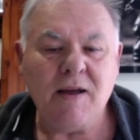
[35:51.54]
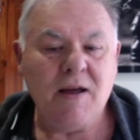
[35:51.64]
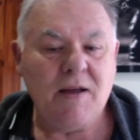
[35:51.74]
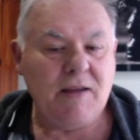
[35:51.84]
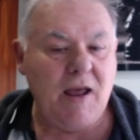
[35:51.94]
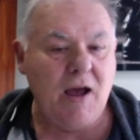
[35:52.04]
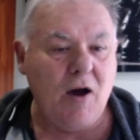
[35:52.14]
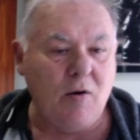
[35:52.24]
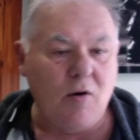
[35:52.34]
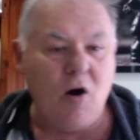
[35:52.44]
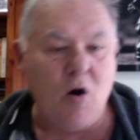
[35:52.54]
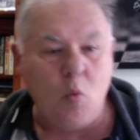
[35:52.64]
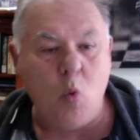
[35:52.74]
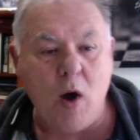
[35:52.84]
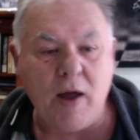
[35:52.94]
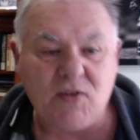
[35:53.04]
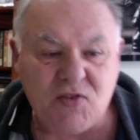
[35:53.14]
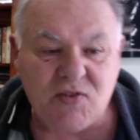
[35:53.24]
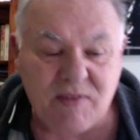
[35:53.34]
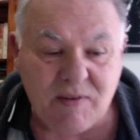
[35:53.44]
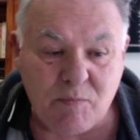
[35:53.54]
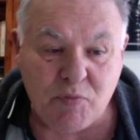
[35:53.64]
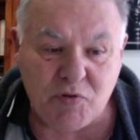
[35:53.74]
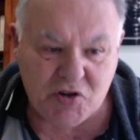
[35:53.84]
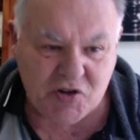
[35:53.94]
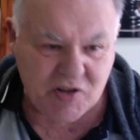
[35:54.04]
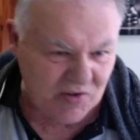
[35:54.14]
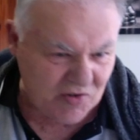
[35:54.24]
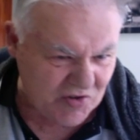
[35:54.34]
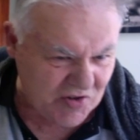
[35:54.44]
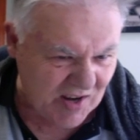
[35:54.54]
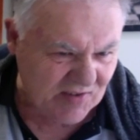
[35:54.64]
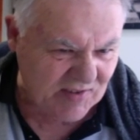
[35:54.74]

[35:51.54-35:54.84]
Now White's position is just a